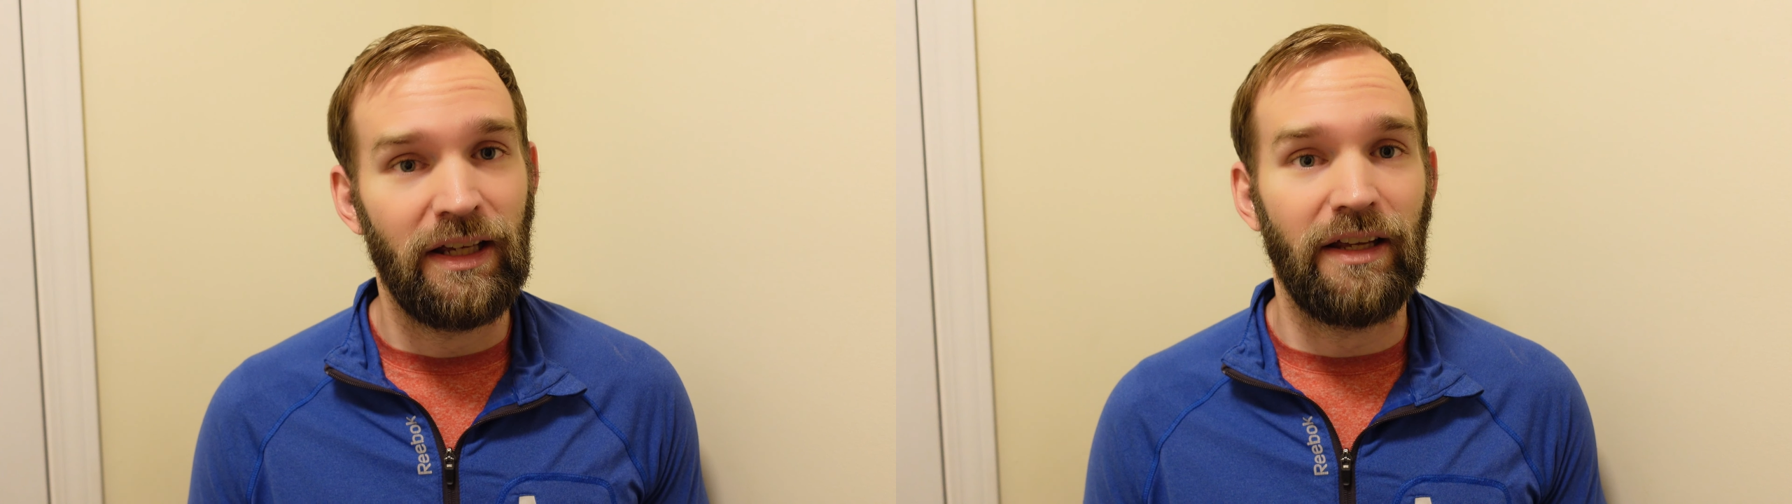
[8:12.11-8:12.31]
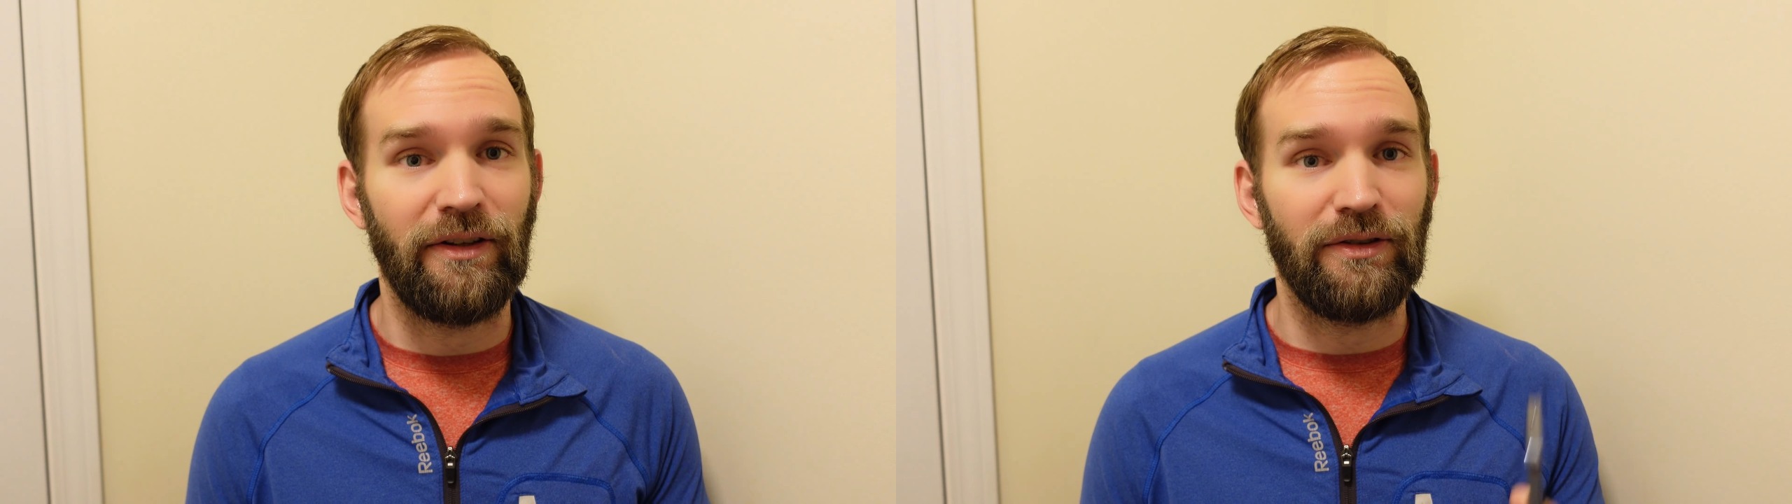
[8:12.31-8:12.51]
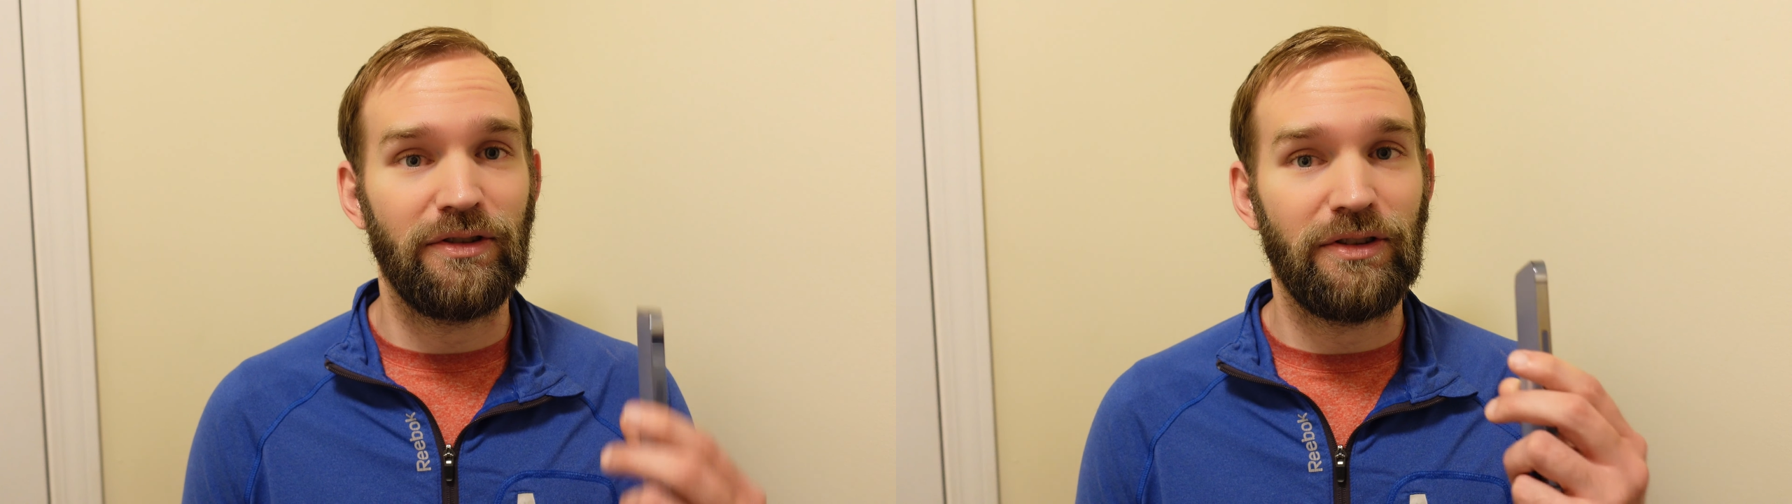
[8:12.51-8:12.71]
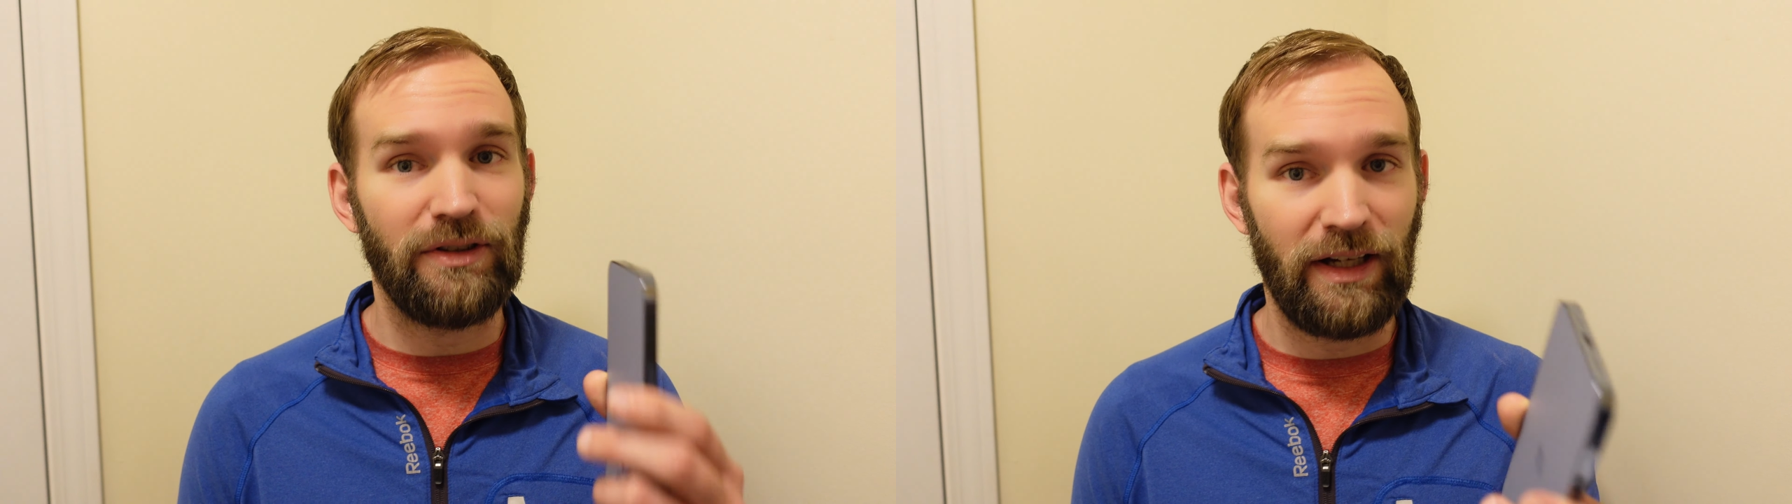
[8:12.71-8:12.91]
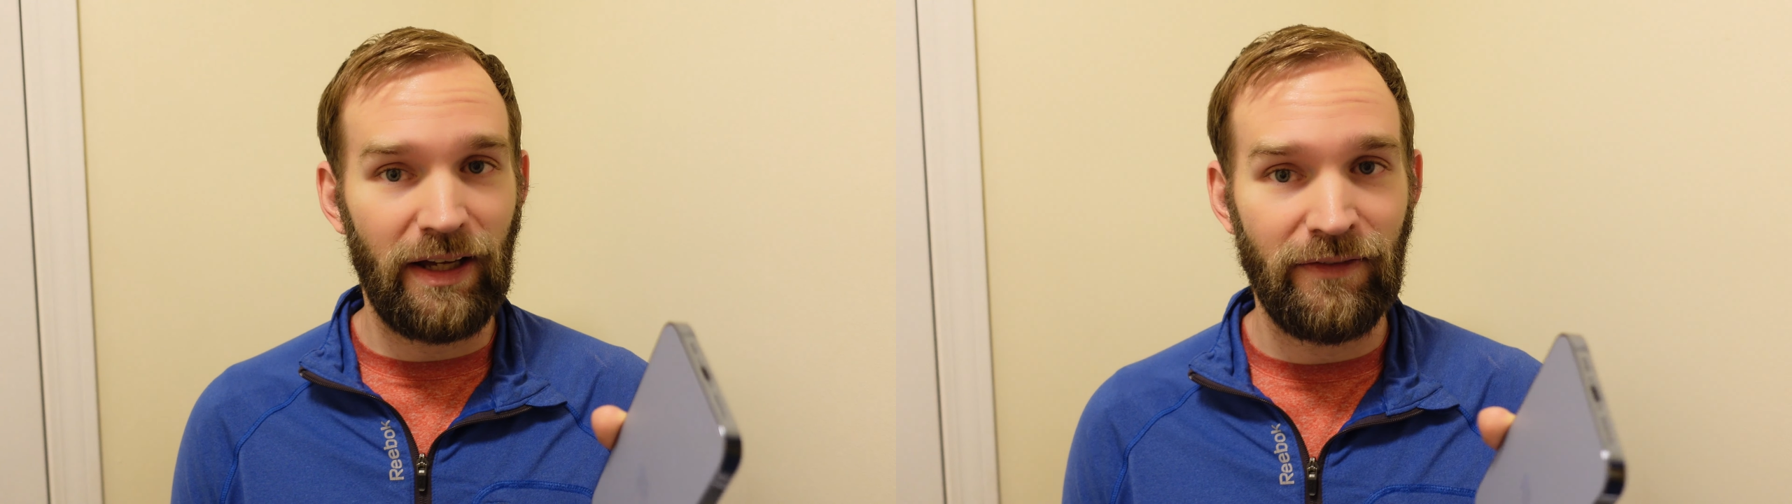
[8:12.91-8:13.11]
and you'll still
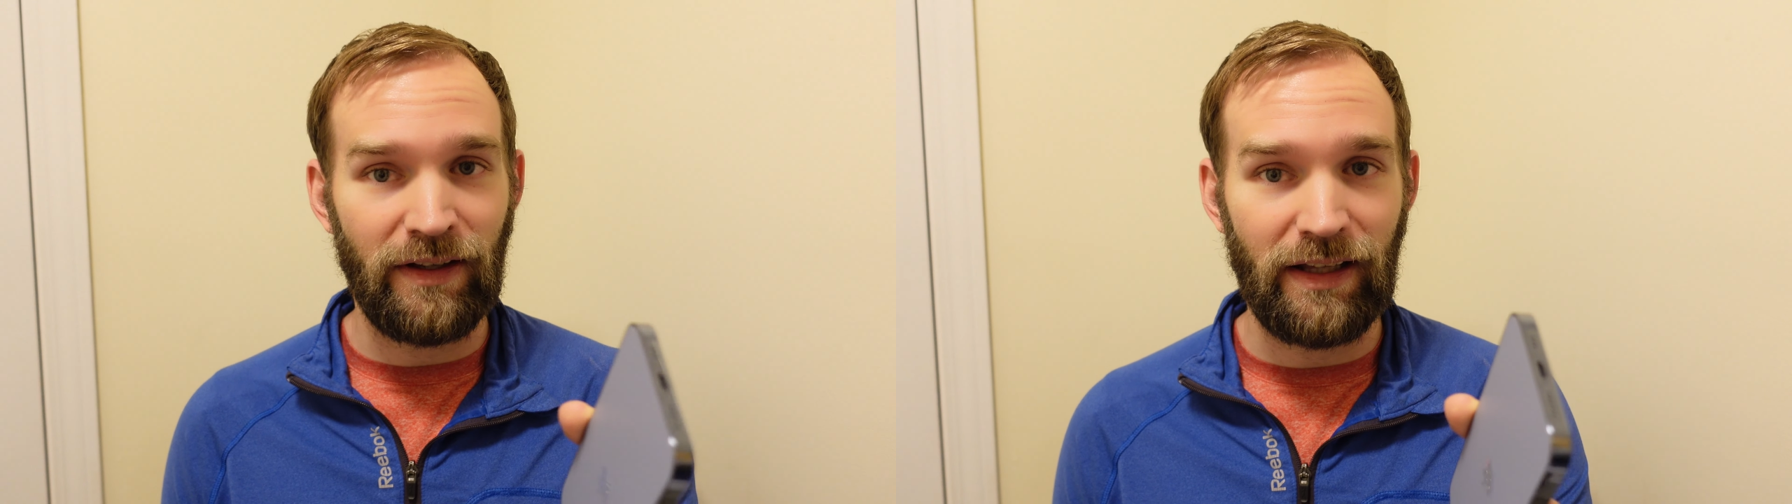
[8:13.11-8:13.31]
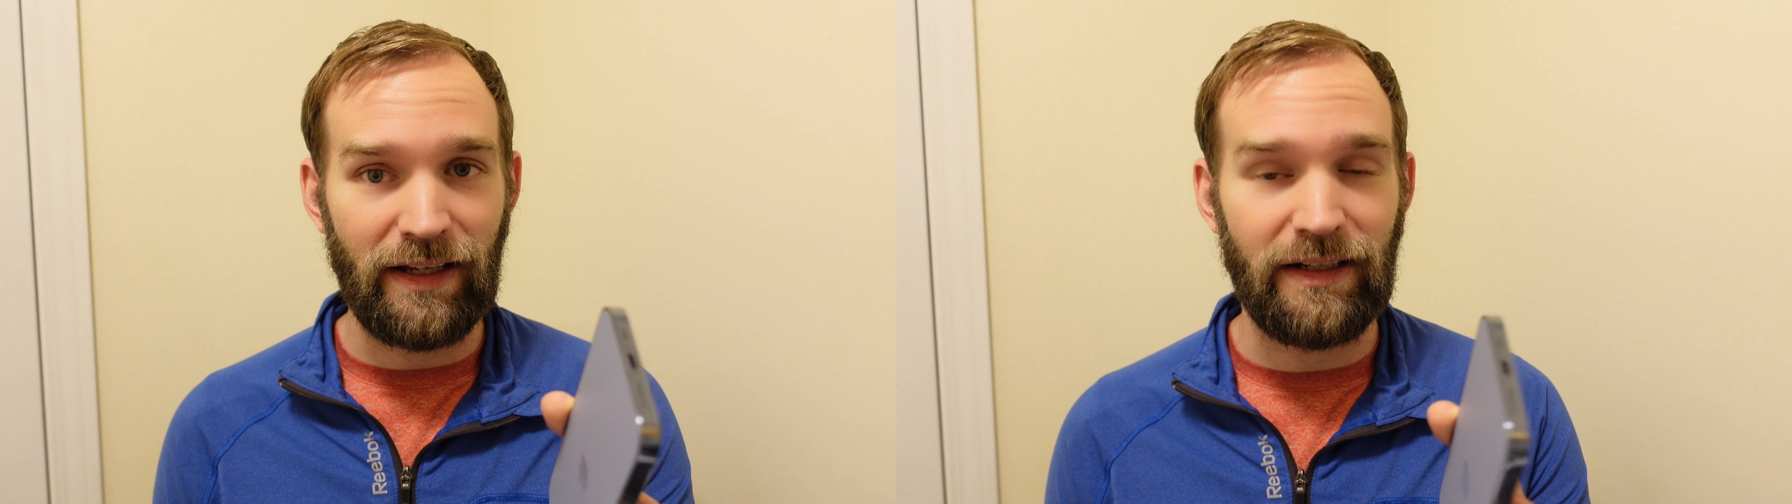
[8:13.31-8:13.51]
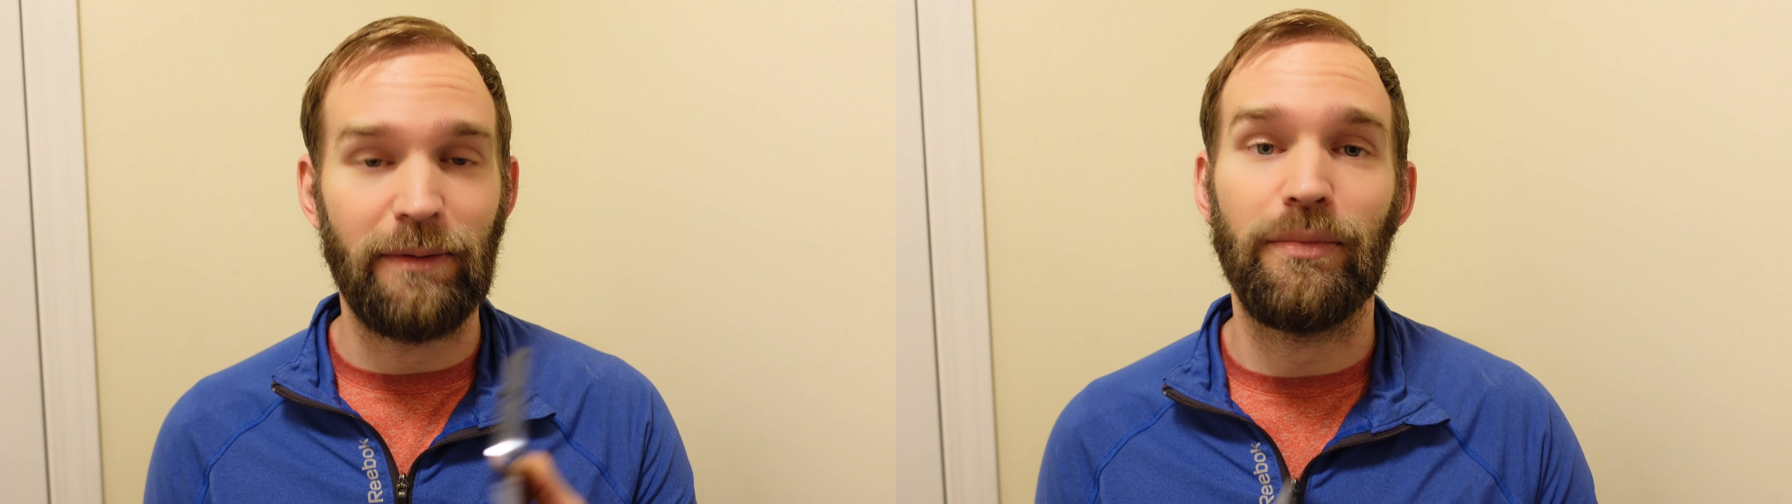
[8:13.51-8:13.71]
have the Lightning